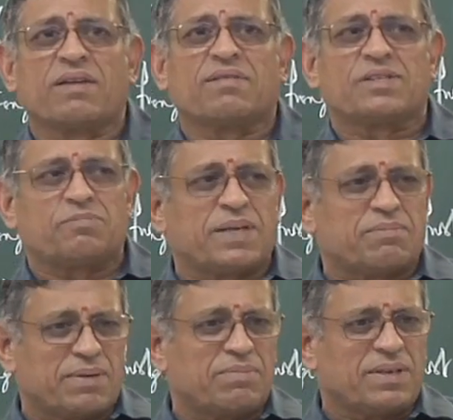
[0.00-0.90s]
I will speak,
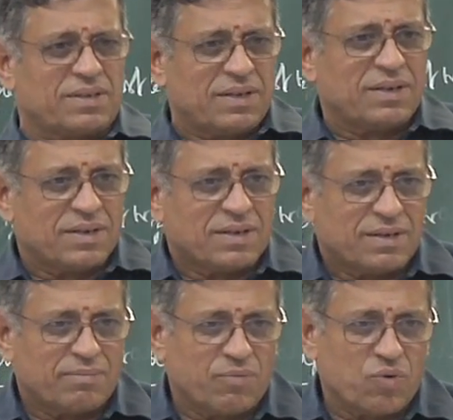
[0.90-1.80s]
maybe
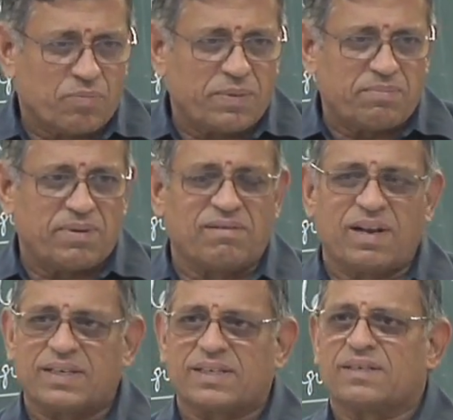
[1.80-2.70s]
more people
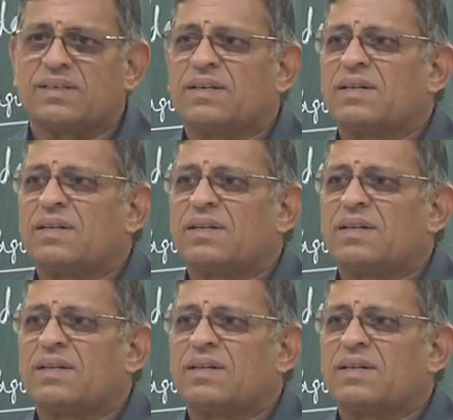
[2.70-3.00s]
will attend,